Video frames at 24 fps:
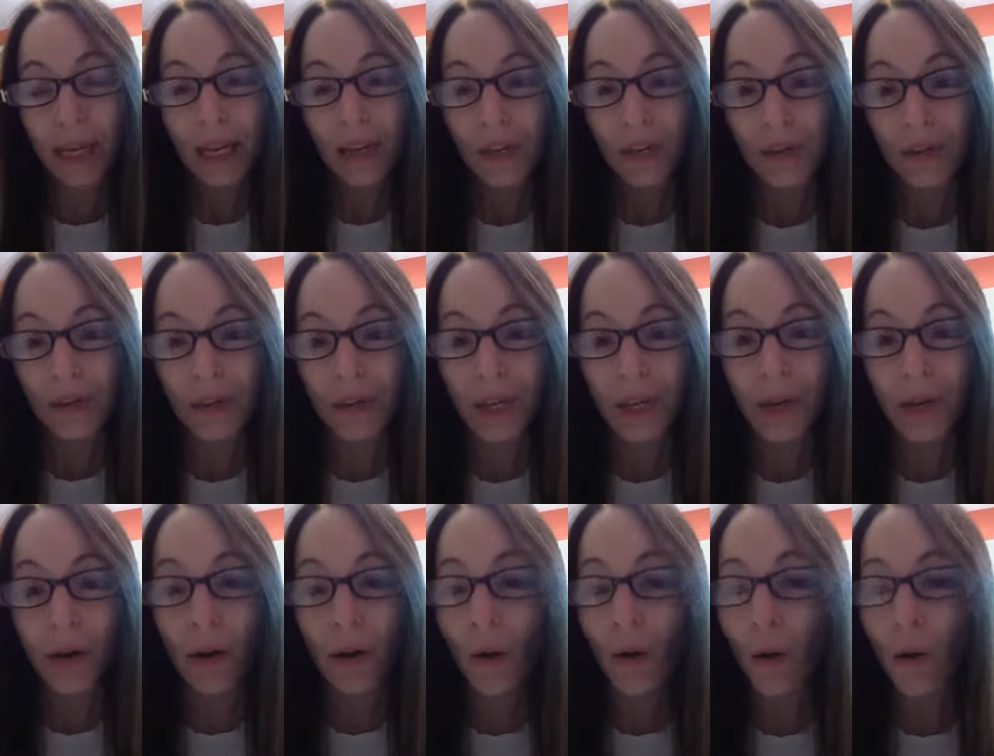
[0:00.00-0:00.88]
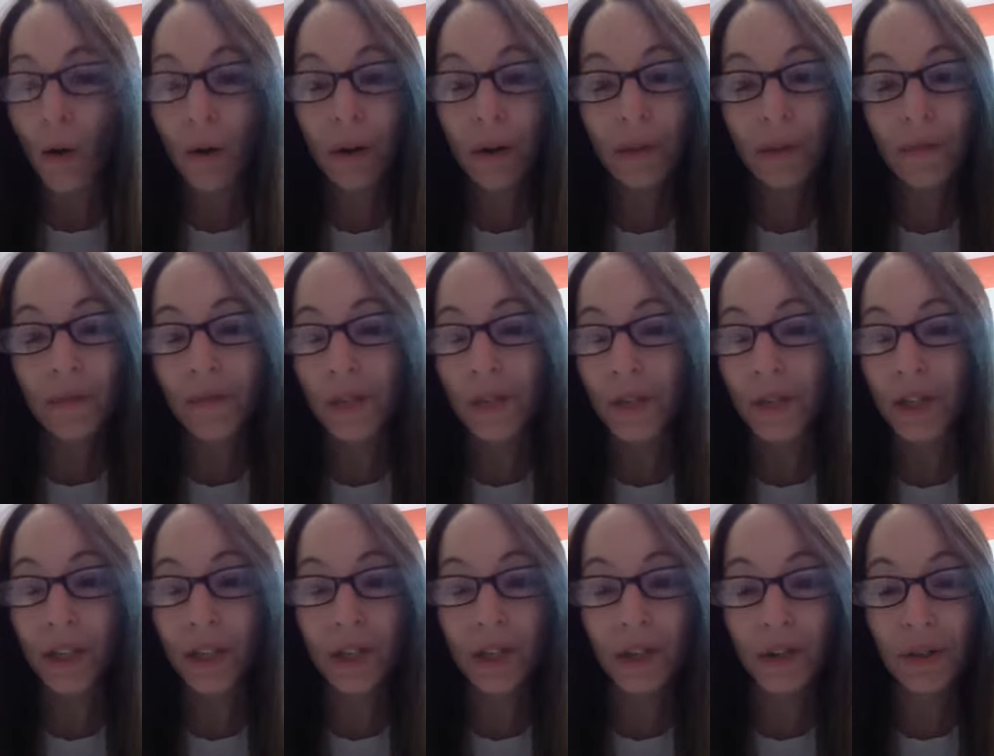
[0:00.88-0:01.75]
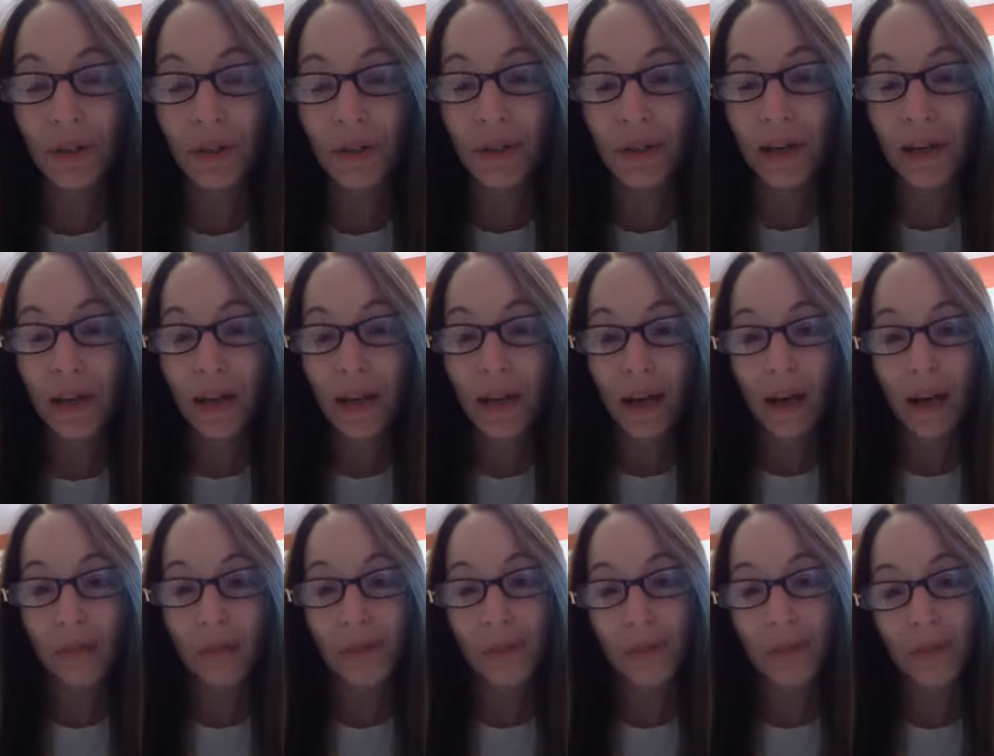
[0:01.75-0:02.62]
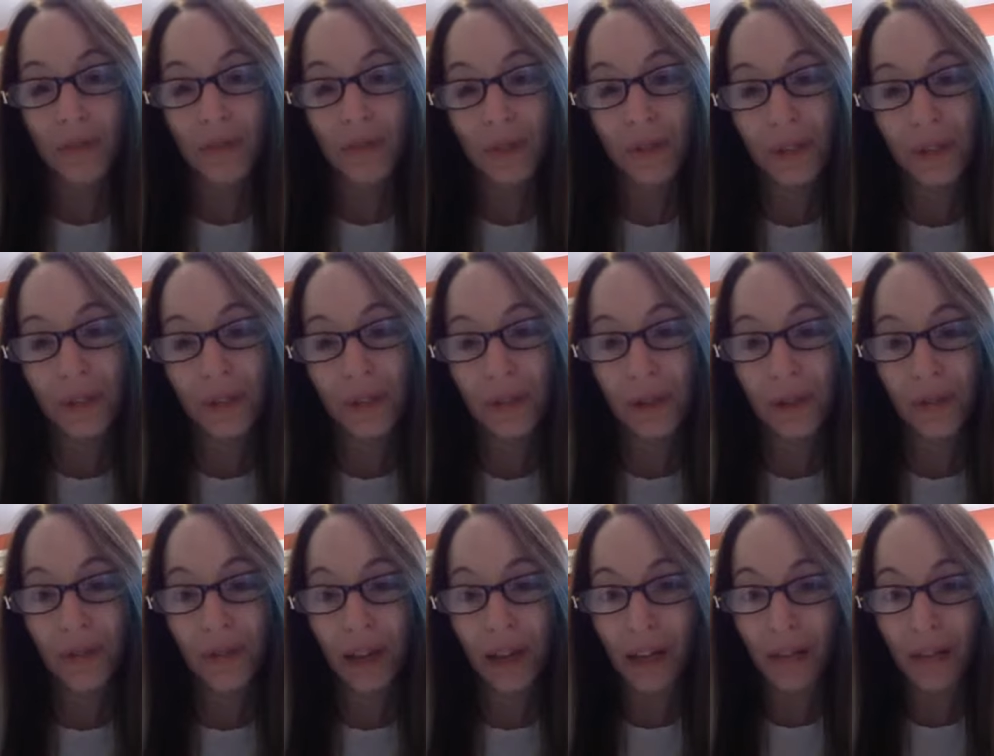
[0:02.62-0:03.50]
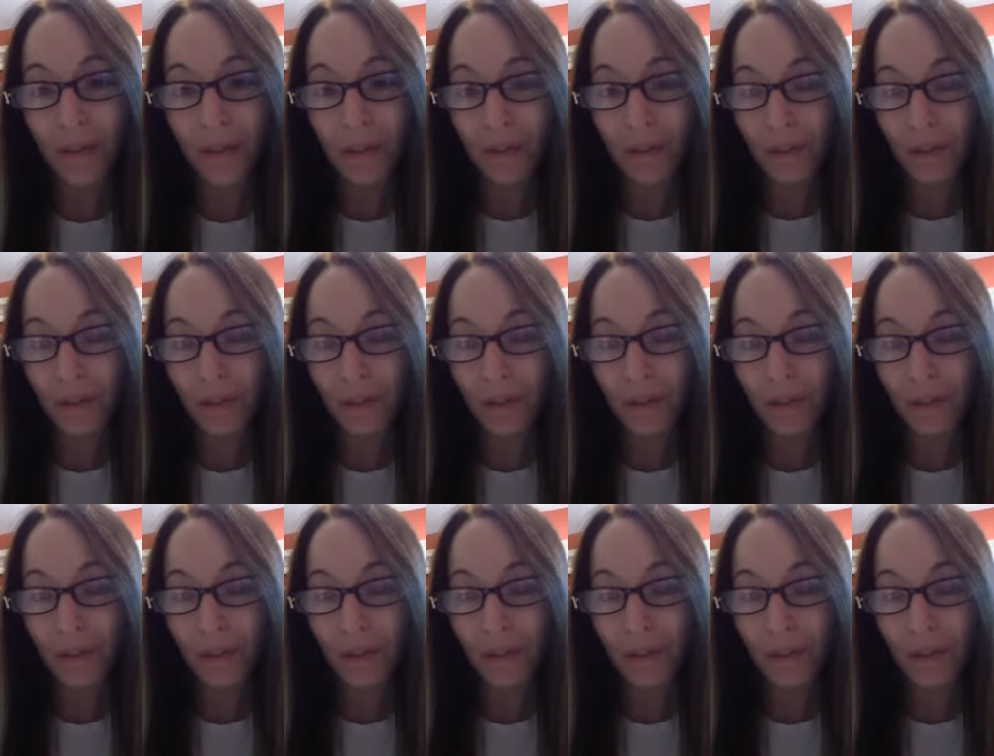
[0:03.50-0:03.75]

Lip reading: using all of the digital services available